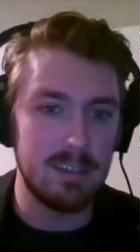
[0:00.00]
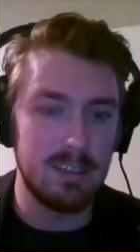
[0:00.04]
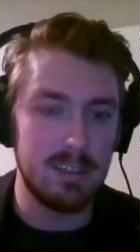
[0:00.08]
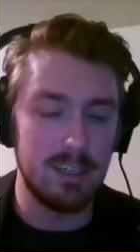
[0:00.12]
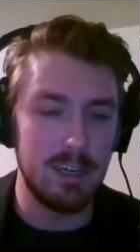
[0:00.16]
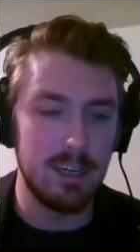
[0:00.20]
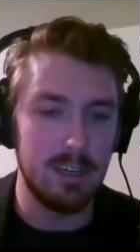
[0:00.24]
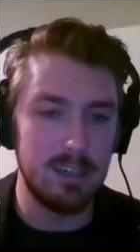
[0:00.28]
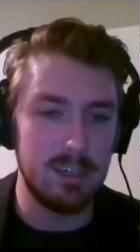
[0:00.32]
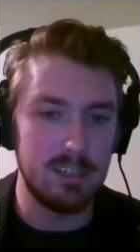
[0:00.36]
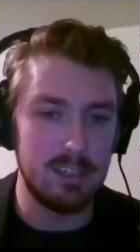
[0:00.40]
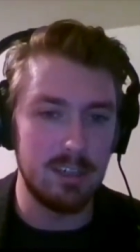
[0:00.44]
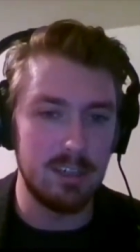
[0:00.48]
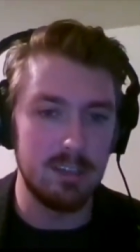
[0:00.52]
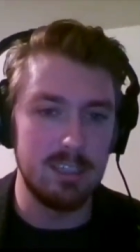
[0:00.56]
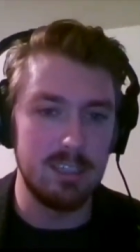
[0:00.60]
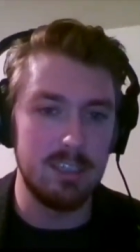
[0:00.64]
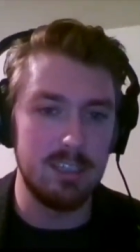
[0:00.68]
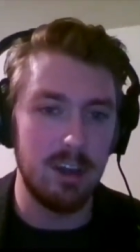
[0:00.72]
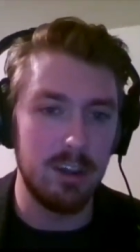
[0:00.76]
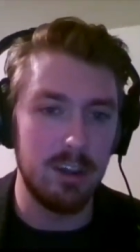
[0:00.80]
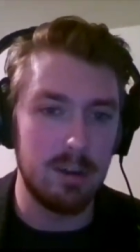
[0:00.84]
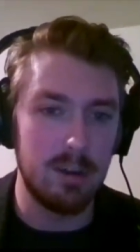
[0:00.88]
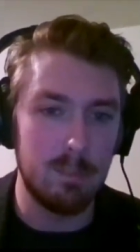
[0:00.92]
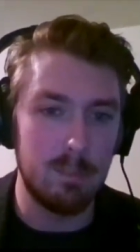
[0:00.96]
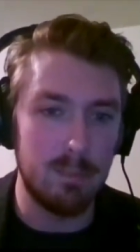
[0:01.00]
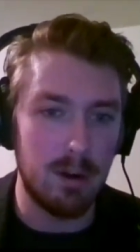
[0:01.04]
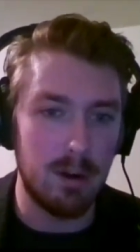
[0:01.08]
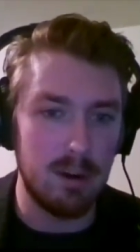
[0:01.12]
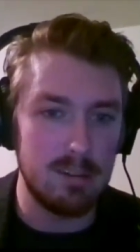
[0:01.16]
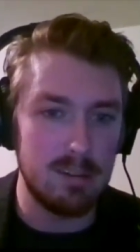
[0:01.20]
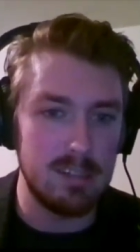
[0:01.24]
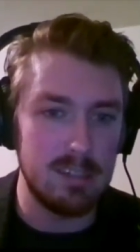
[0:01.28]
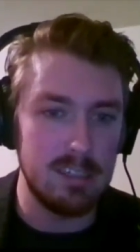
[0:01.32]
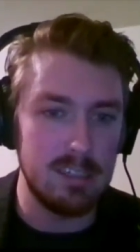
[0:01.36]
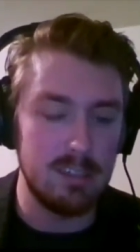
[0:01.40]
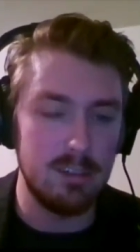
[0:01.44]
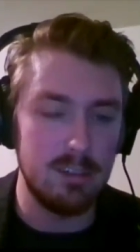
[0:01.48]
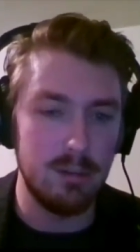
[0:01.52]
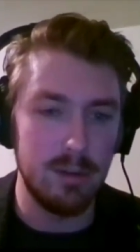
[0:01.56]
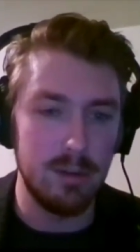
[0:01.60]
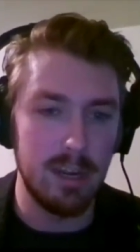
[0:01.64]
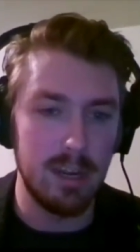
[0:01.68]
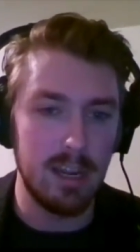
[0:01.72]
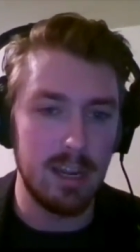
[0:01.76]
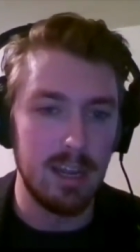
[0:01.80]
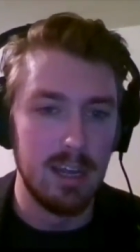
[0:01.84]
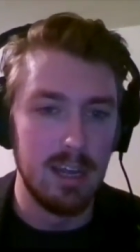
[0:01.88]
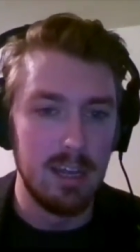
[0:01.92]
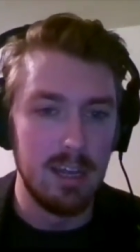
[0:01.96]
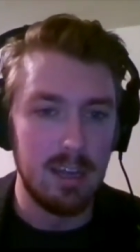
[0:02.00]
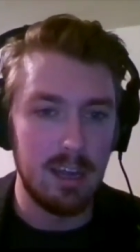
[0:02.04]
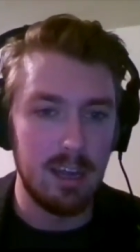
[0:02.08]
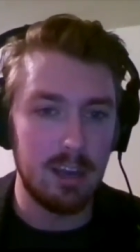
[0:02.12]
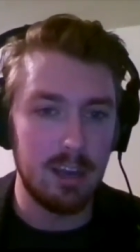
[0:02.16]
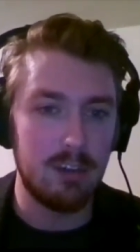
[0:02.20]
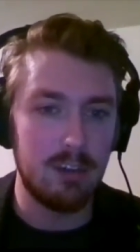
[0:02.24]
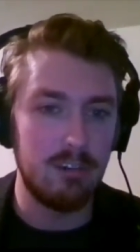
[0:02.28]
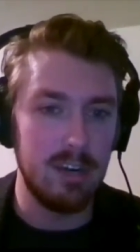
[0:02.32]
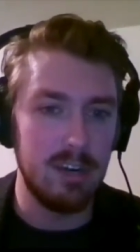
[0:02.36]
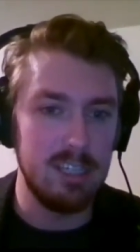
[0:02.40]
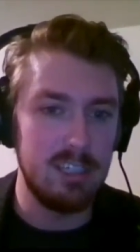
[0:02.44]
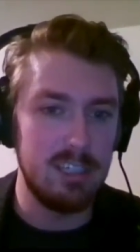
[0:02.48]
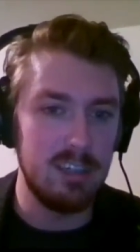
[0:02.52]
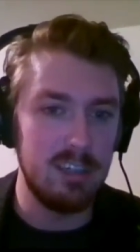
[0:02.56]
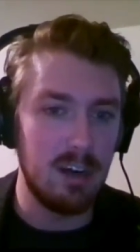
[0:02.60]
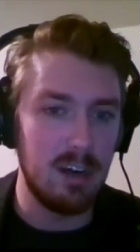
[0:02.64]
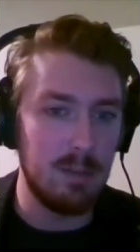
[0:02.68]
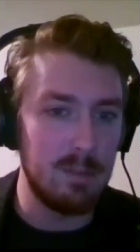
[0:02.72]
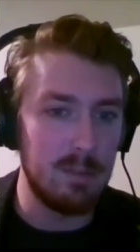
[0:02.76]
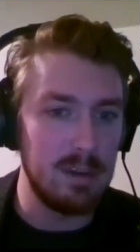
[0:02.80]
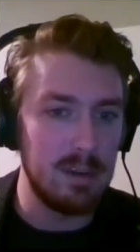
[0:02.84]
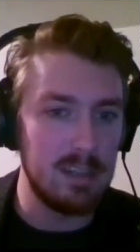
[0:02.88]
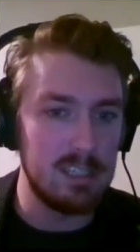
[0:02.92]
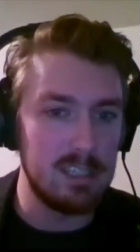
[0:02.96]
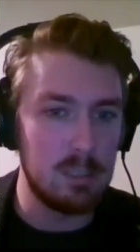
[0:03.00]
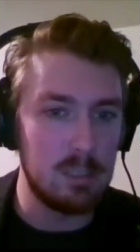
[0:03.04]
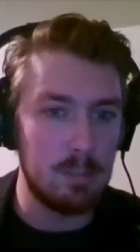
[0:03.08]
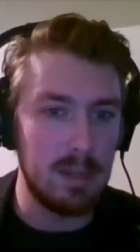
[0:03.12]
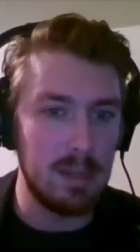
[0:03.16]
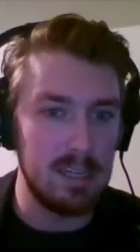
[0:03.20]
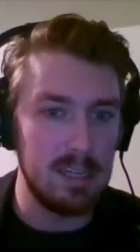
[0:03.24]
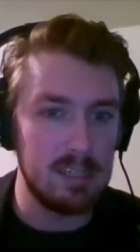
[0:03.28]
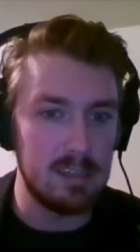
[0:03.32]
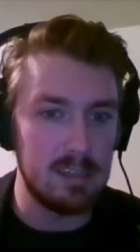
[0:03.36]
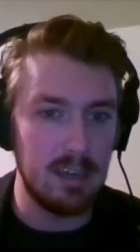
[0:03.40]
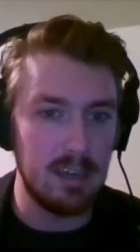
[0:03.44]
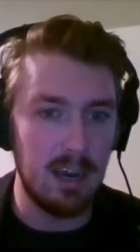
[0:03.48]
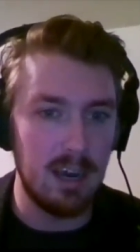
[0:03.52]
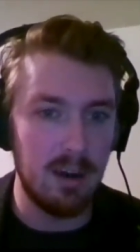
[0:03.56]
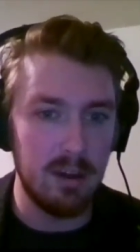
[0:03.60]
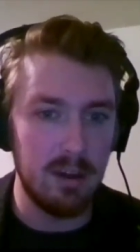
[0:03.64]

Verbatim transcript: you know, there's all these other parties doing a great job in that space now.